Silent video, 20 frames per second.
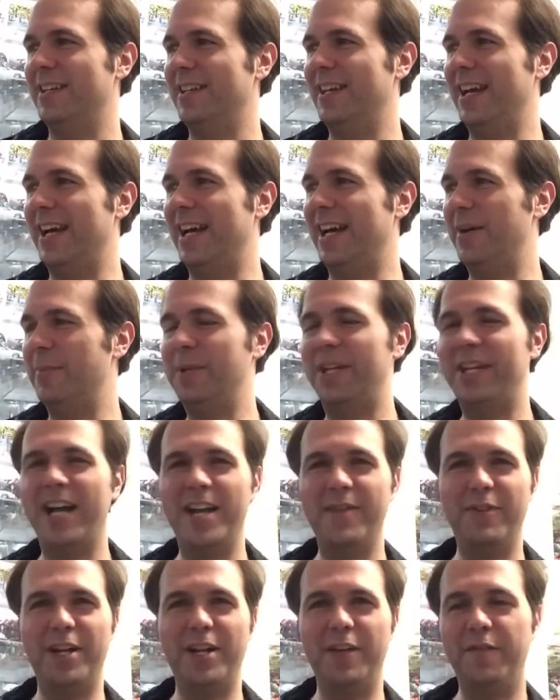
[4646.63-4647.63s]
it'd be kind
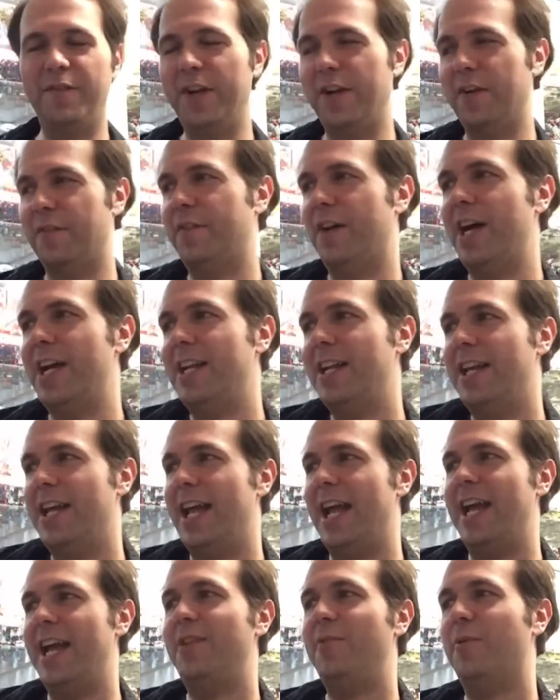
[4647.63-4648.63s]
of an unfair fight.
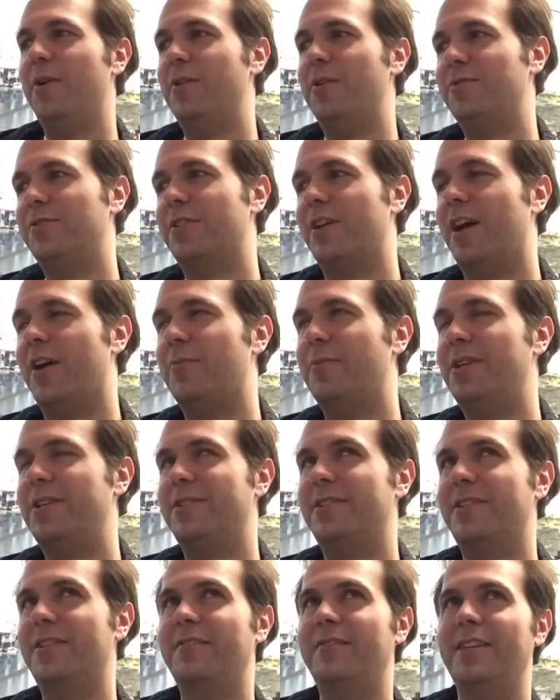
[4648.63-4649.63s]
Anyone who saw
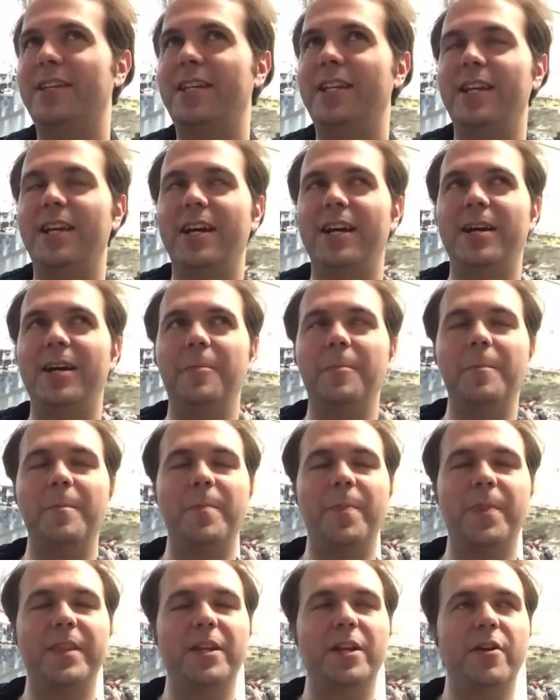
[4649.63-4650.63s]
recently,
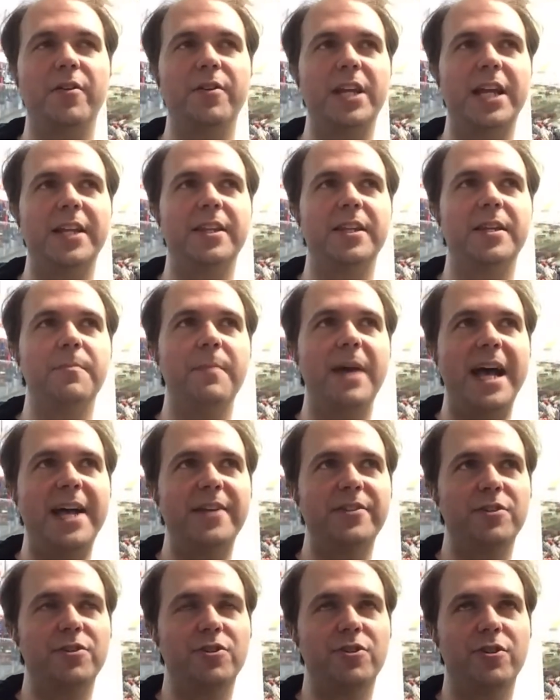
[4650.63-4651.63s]
you know, you had the
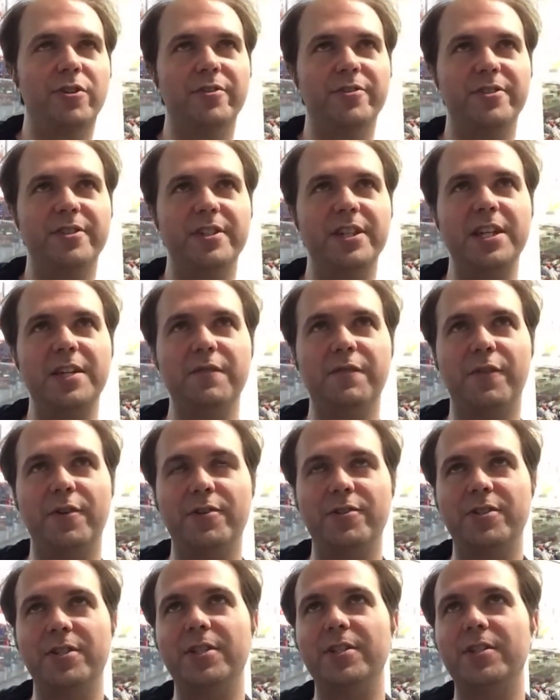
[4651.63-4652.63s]
Mazinger Z
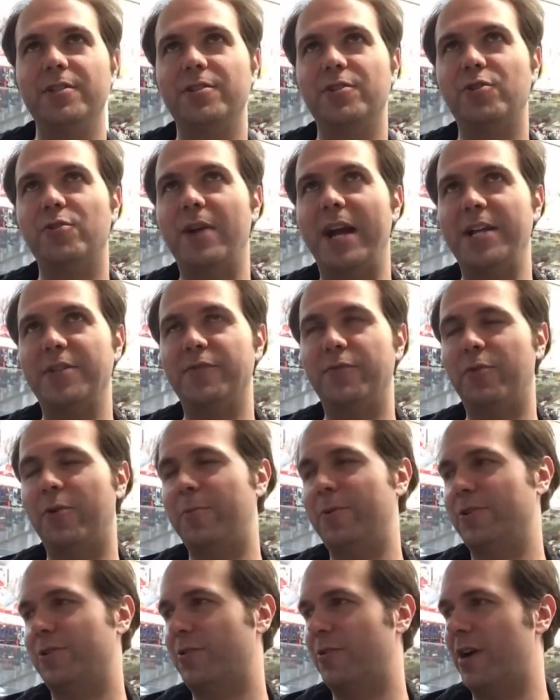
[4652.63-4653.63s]
versus
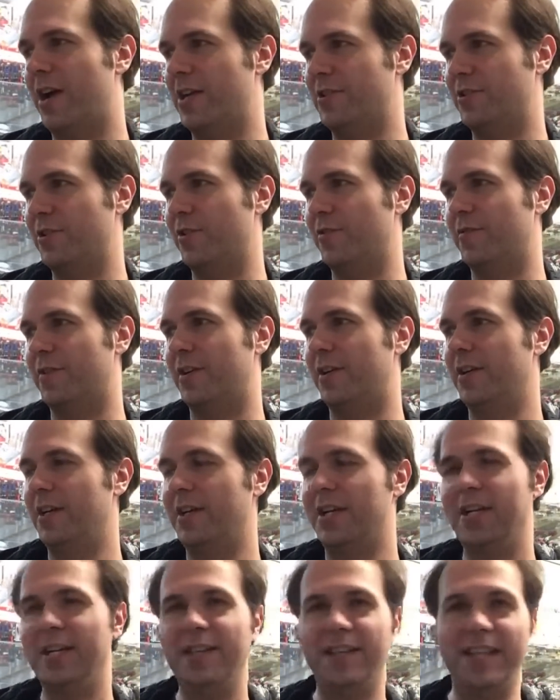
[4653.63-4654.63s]
Transformers crossover.
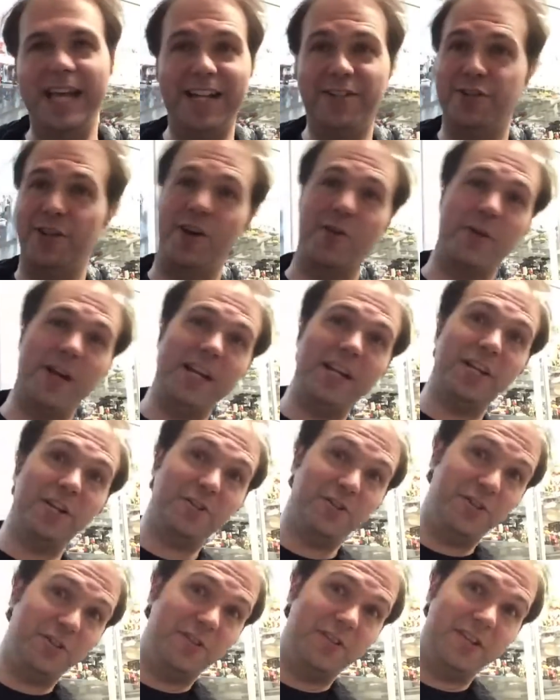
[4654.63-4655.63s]
That's already a,
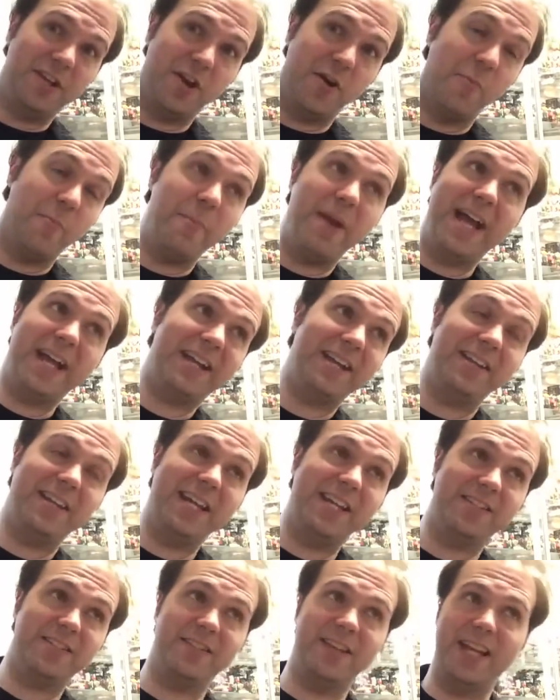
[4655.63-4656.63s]
you know, mecha
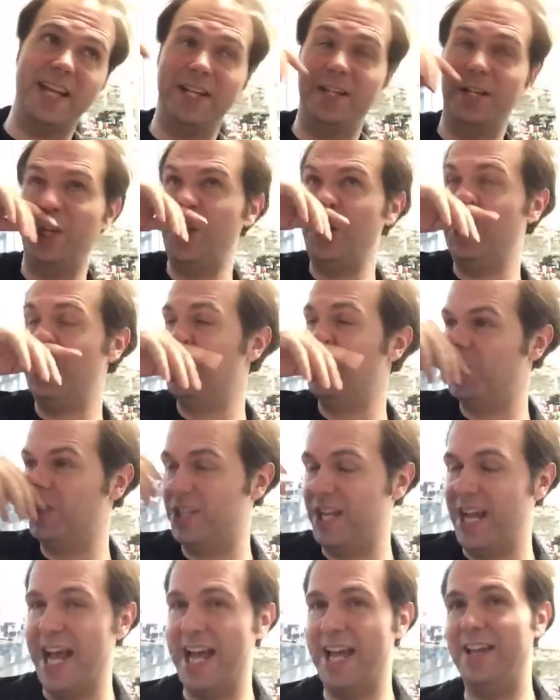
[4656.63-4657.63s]
that's like
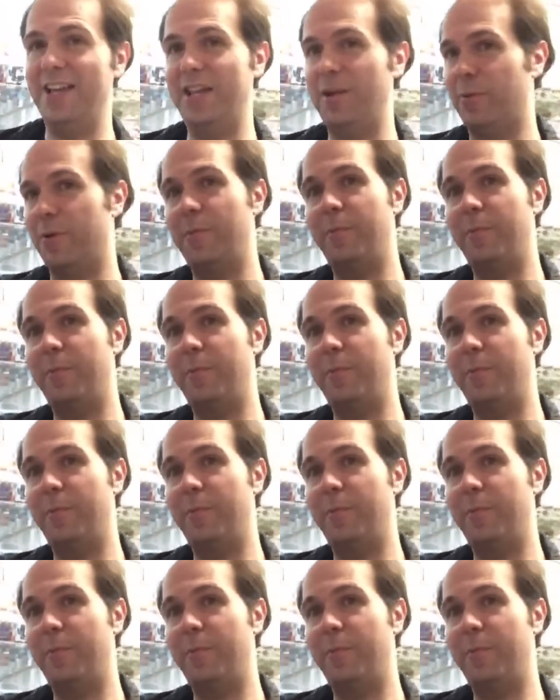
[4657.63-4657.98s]
huge, and